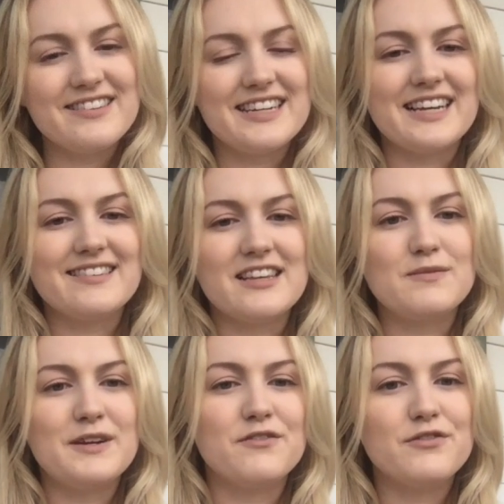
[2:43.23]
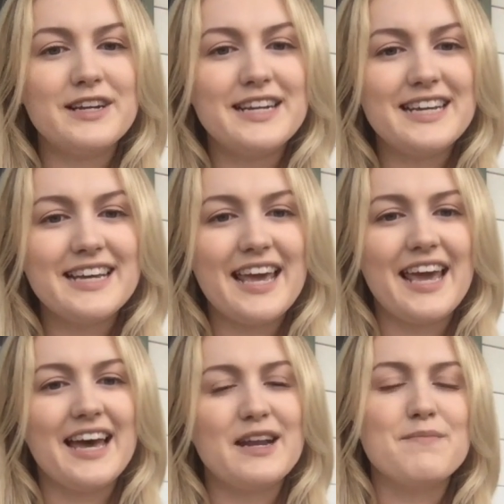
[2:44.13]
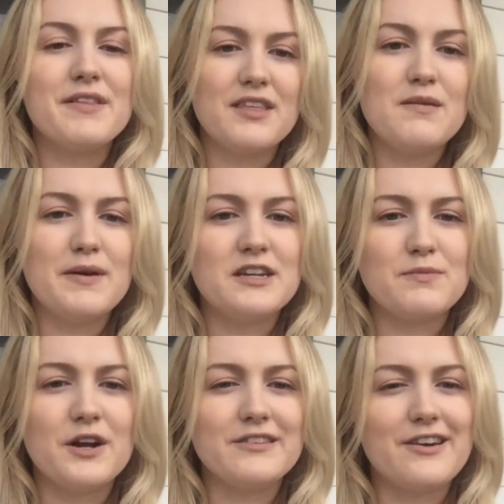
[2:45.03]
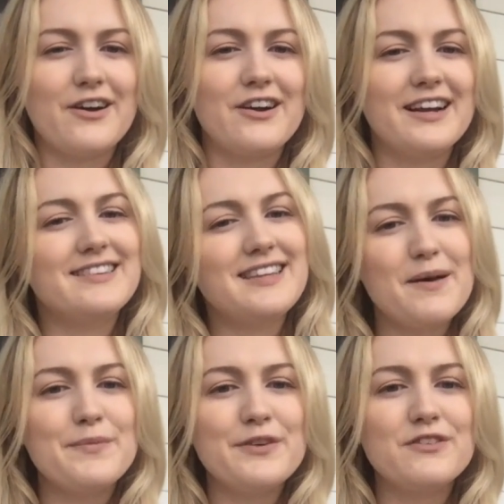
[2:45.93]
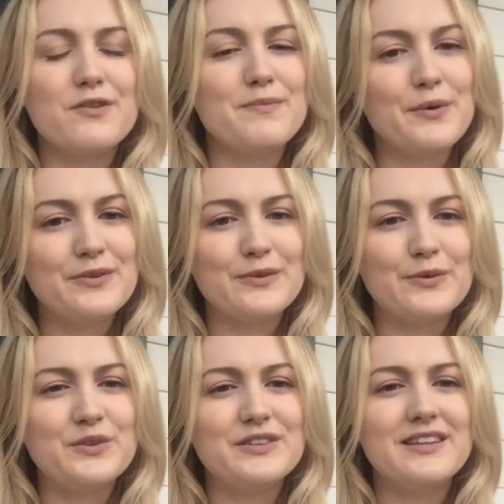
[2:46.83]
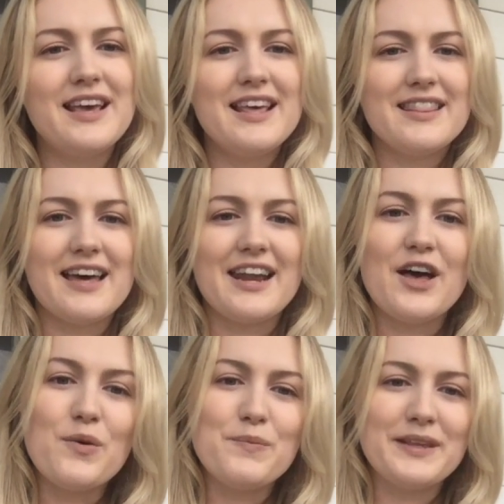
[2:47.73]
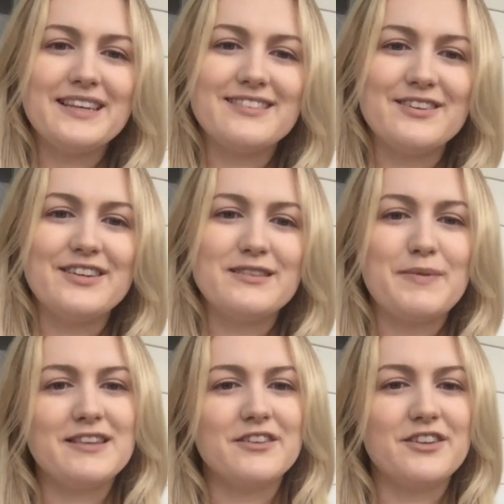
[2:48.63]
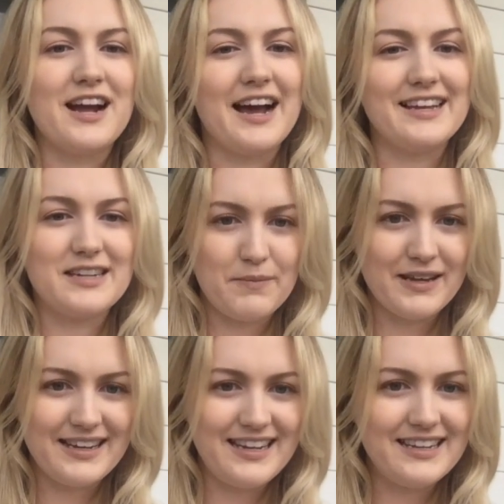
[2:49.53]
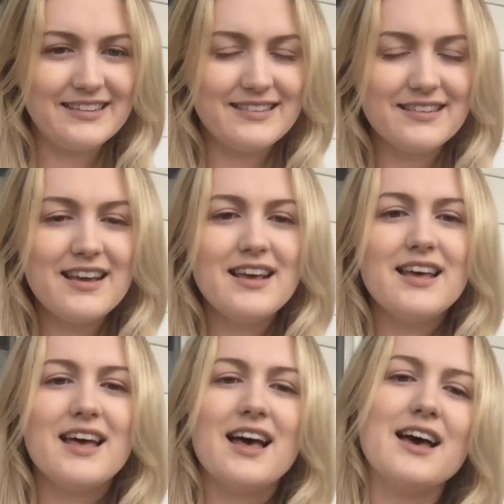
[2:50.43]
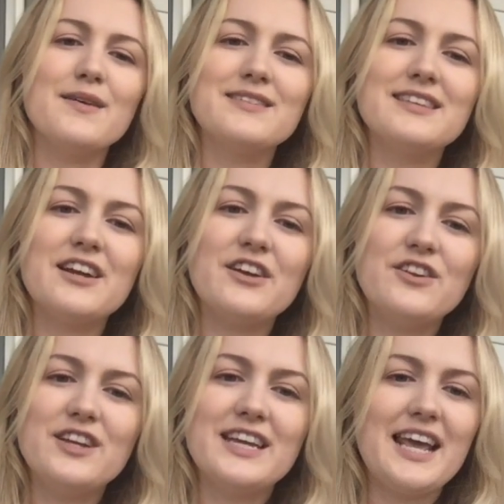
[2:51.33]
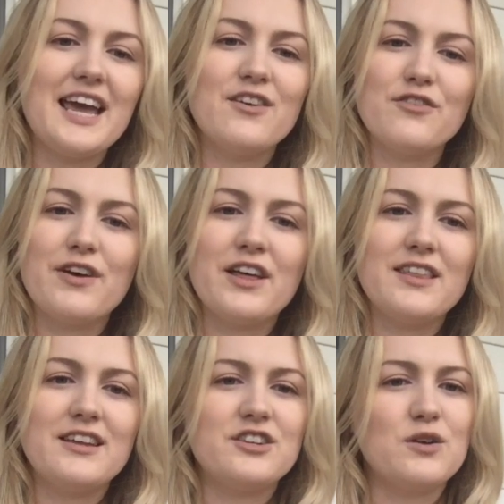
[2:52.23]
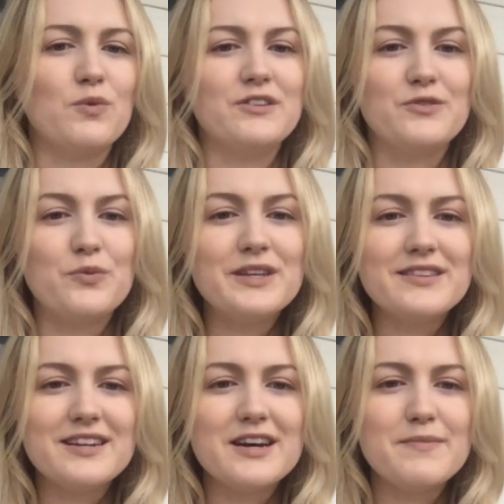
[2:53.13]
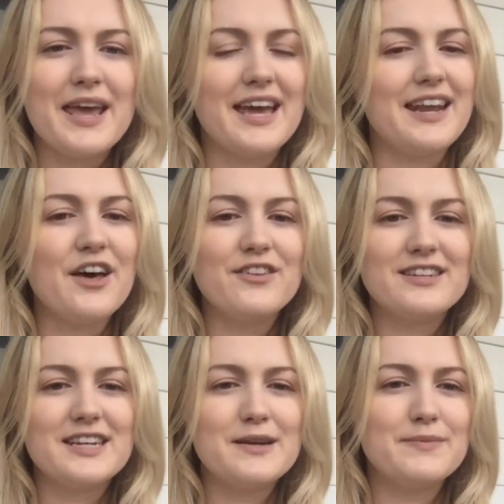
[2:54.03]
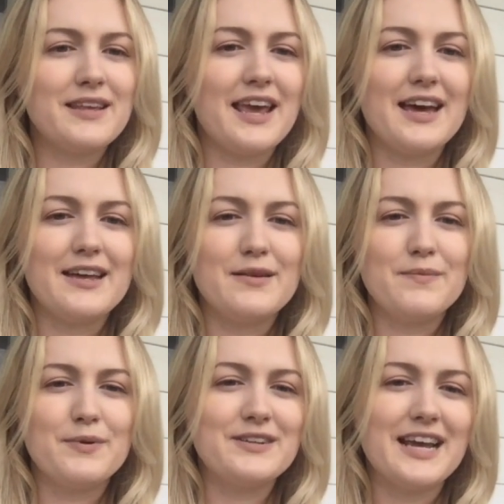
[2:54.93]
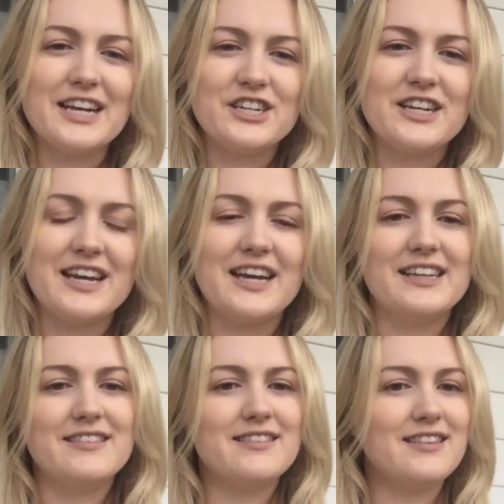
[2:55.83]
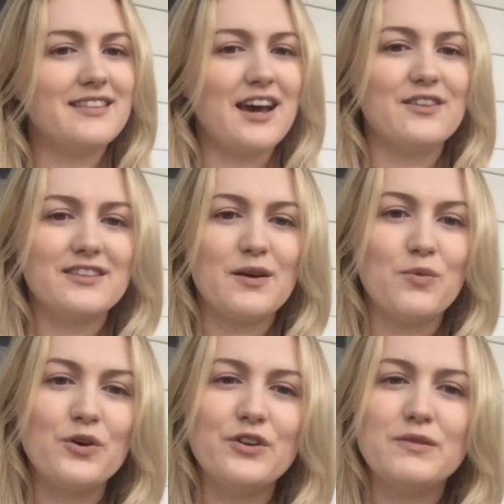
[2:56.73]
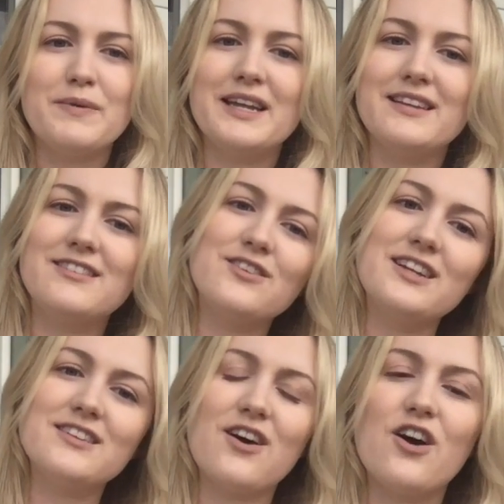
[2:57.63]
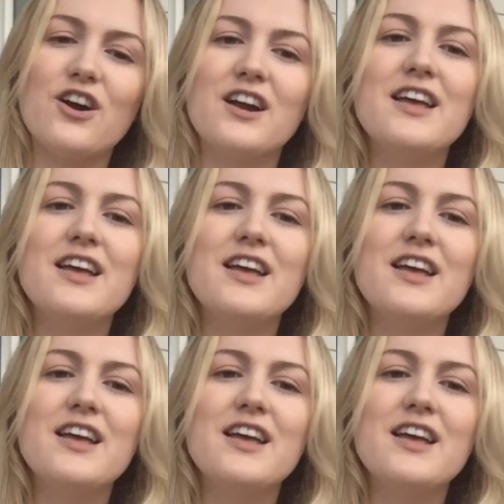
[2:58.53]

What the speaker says: Assessment of reading and monthly benchmarks are examples from both schools that help place students based on their academic needs. Tulare Union and Oak Valley, they share words of wisdom and health tips and protection against the outside world, but students are